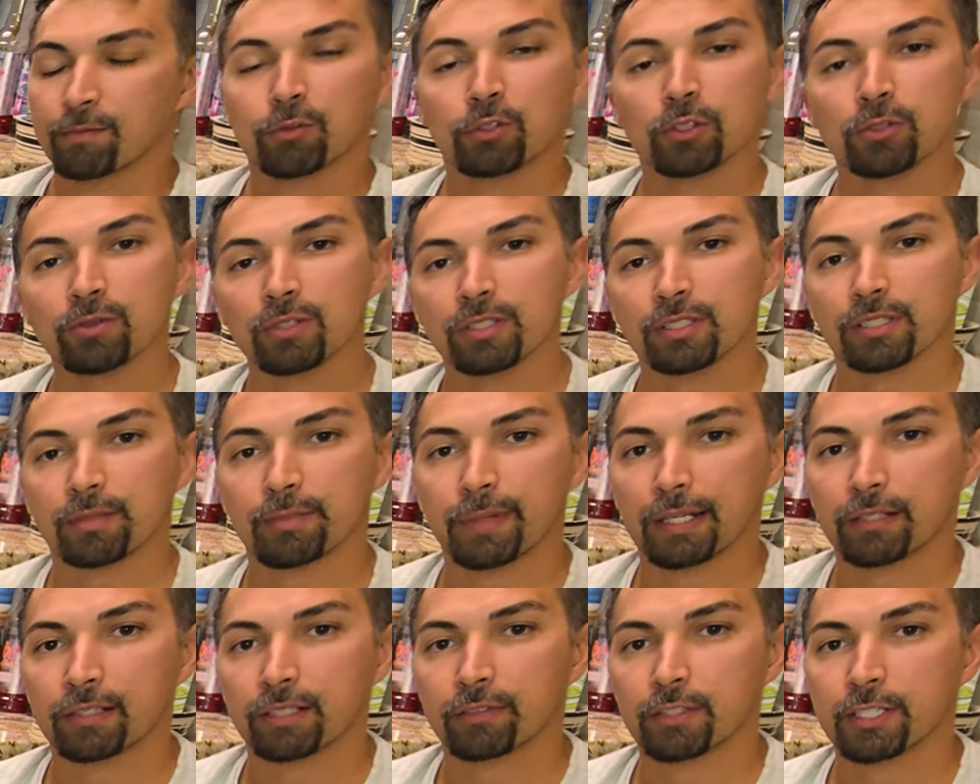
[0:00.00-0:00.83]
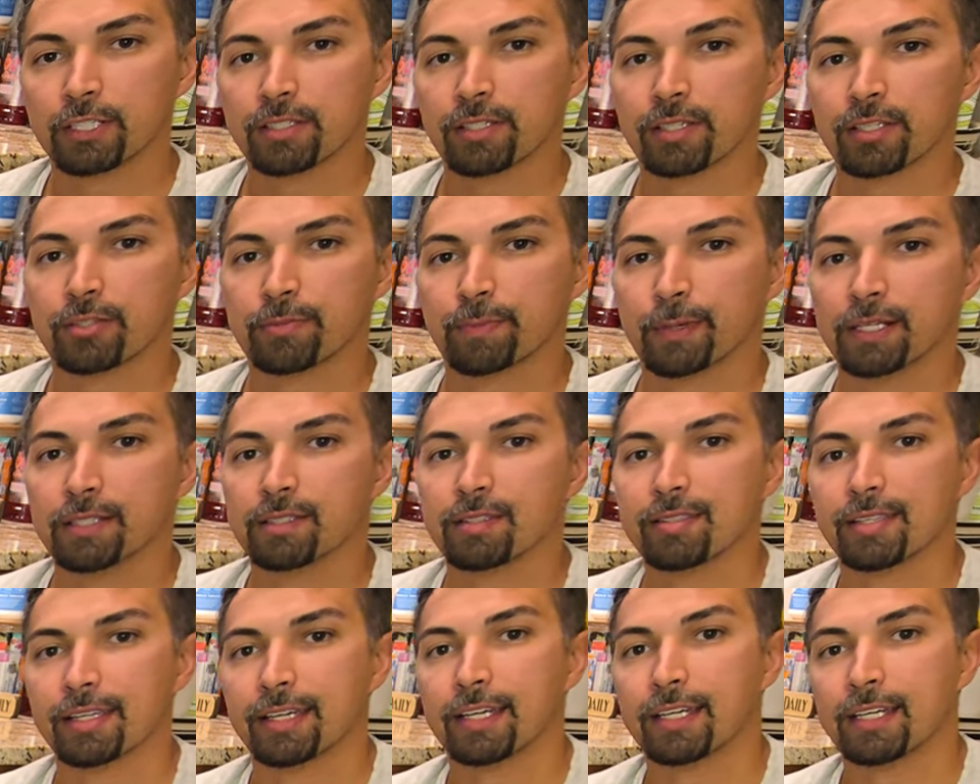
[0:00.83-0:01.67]
Do this about every six
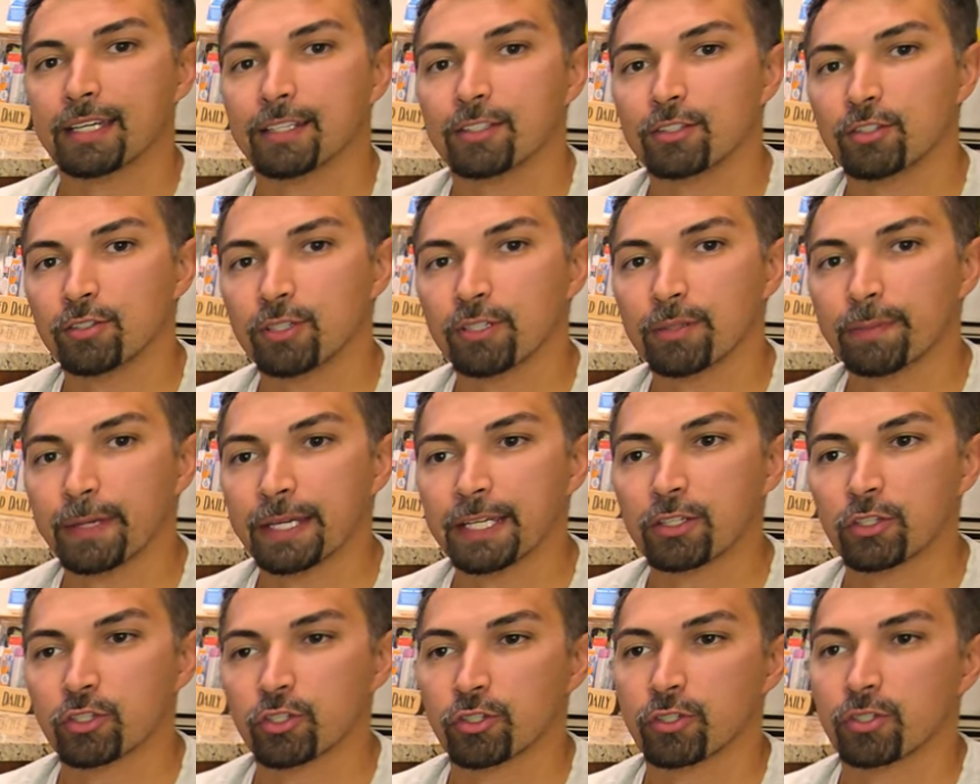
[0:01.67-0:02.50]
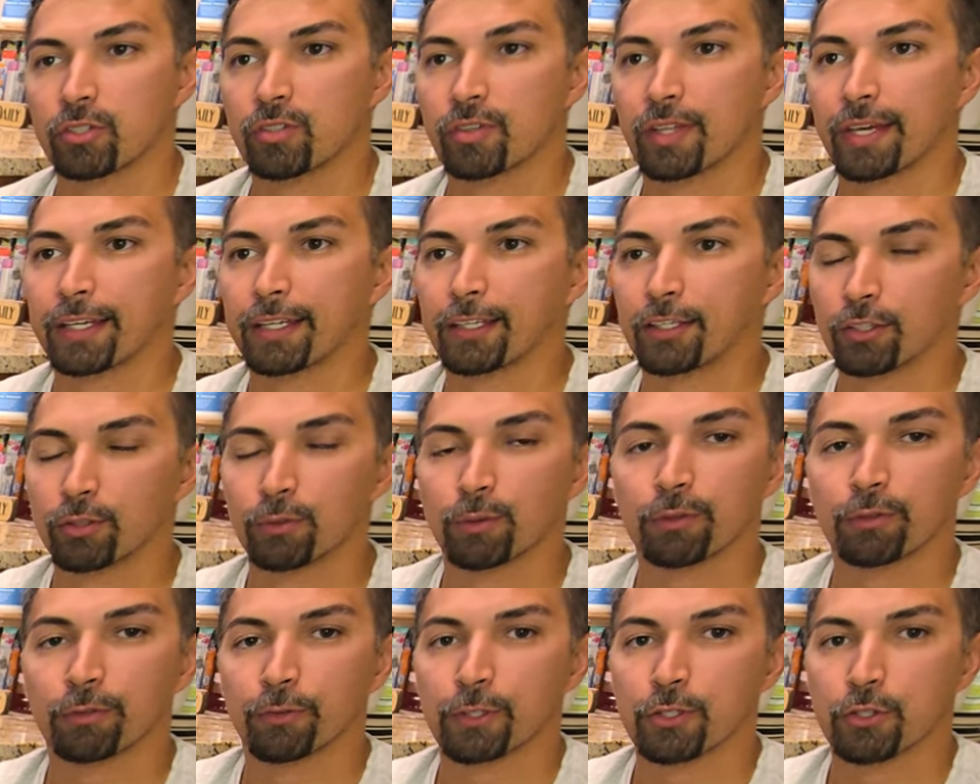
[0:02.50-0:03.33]
months and you can make sure that your
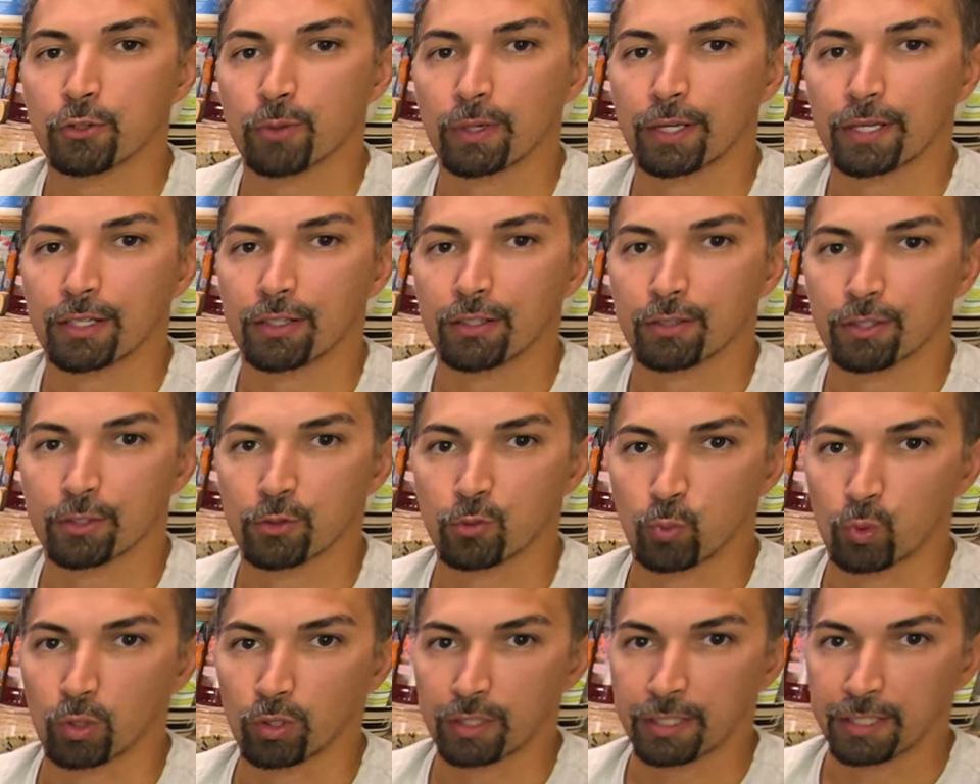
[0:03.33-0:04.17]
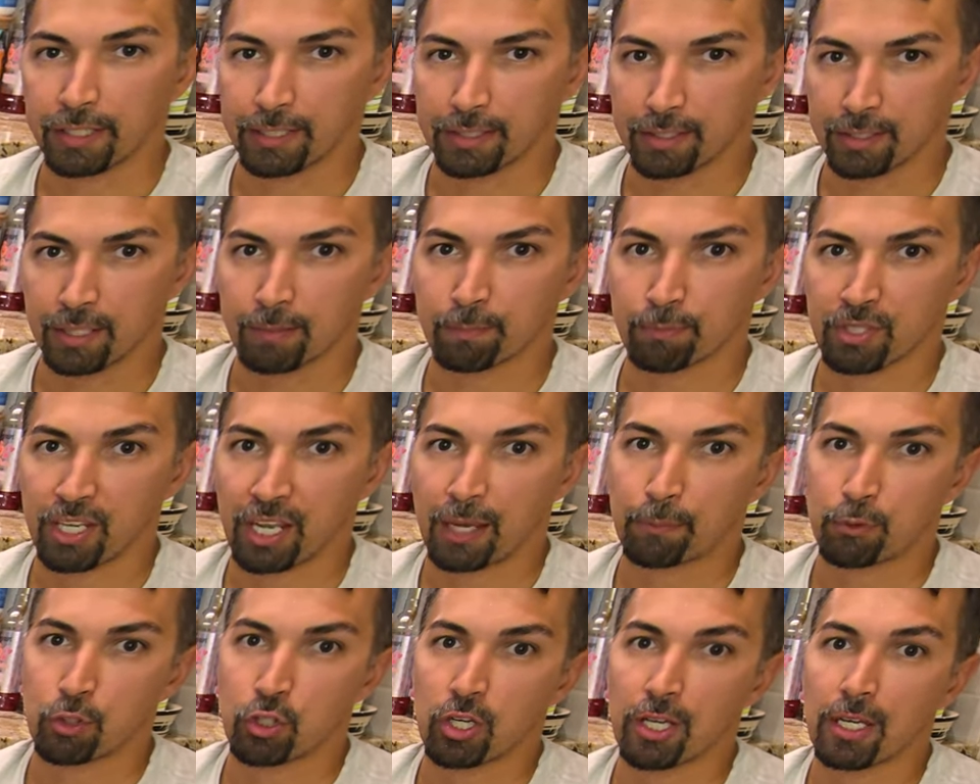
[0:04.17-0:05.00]
refrigerator is working in
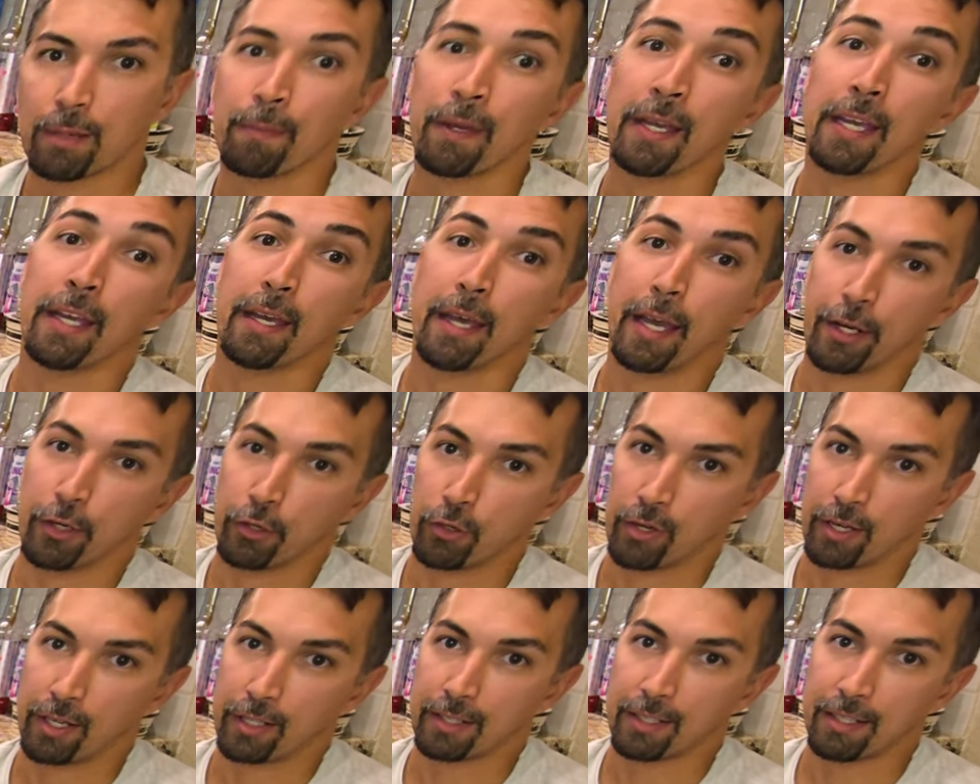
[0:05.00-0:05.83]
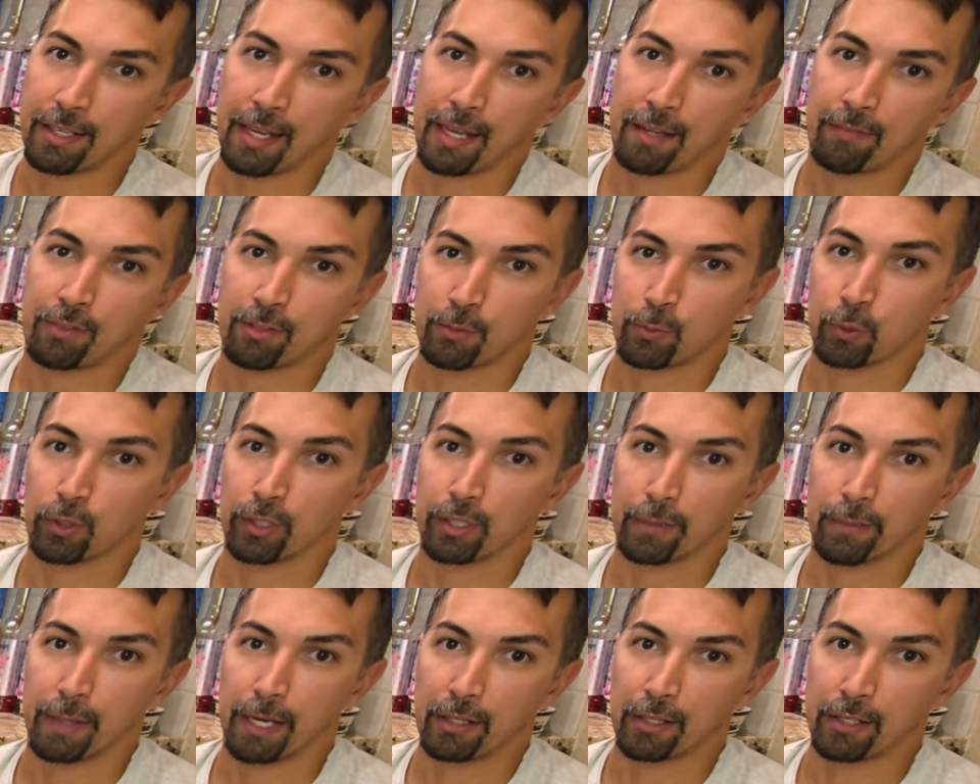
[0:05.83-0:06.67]
tip-top shape and you're not gonna have to worry
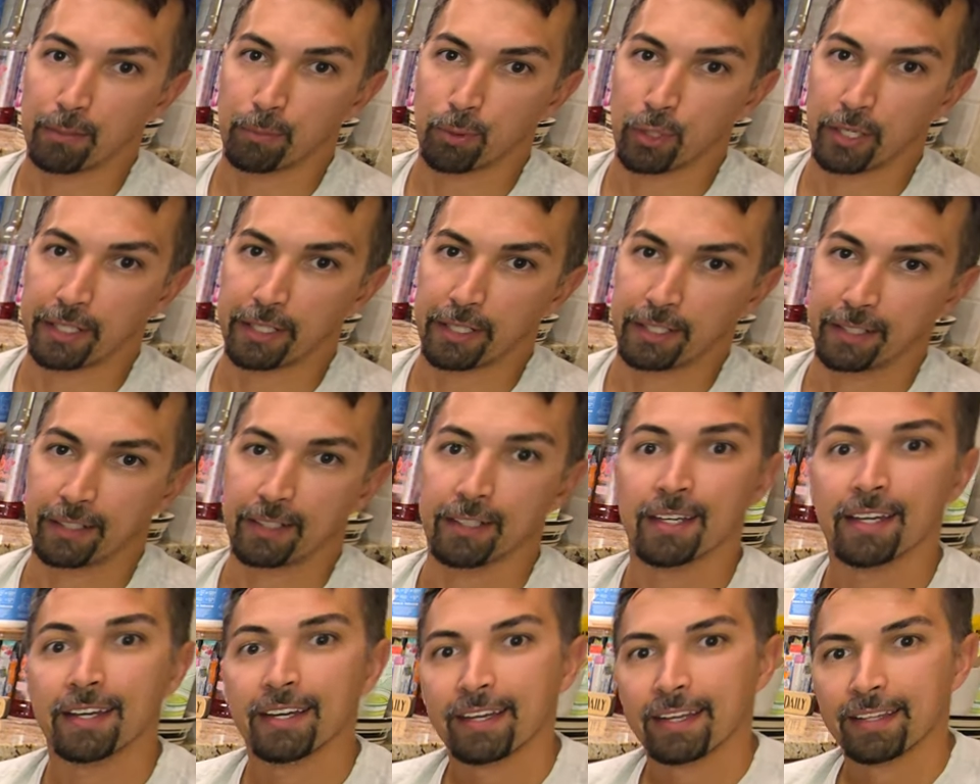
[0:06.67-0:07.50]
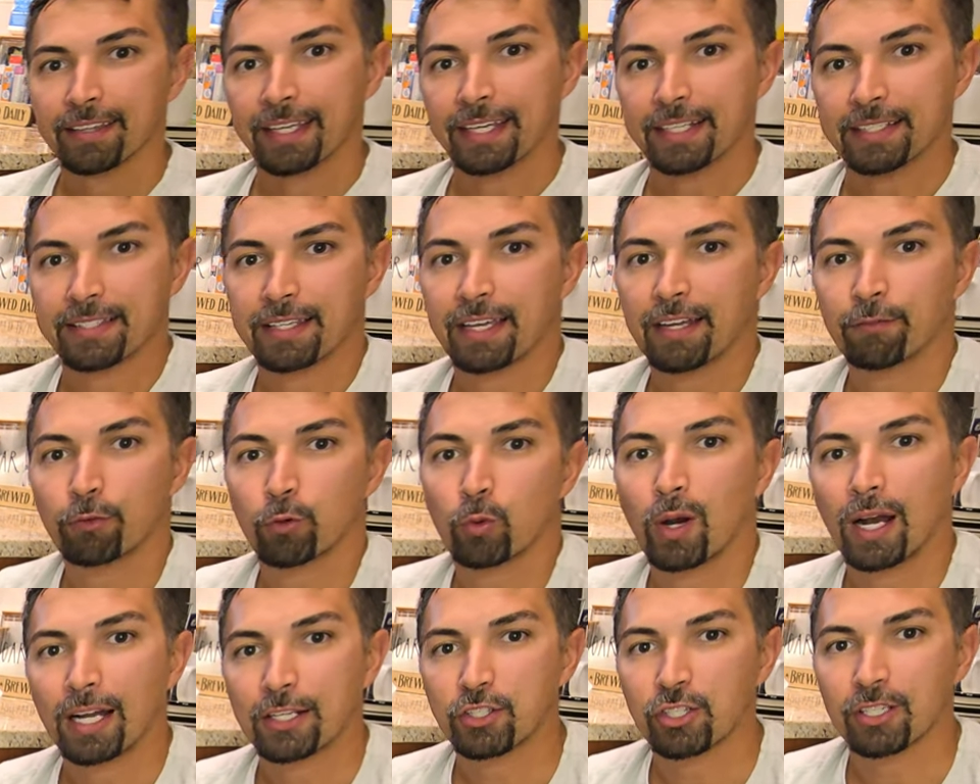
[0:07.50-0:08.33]
about it breaking. Thanks again for
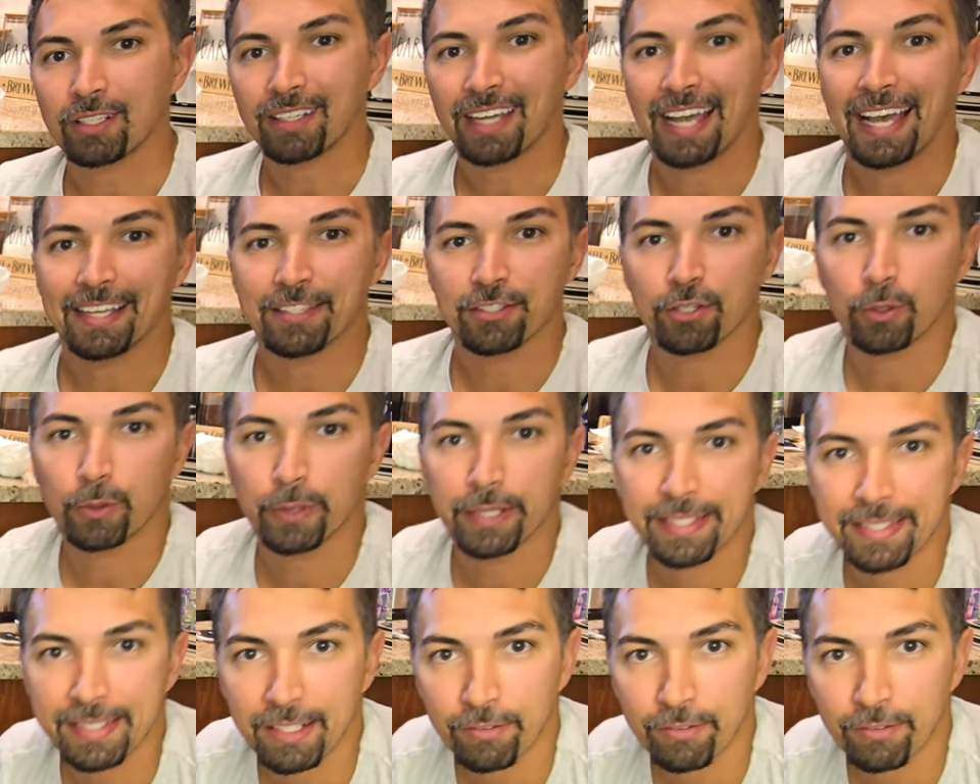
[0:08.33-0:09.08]
watching. As always,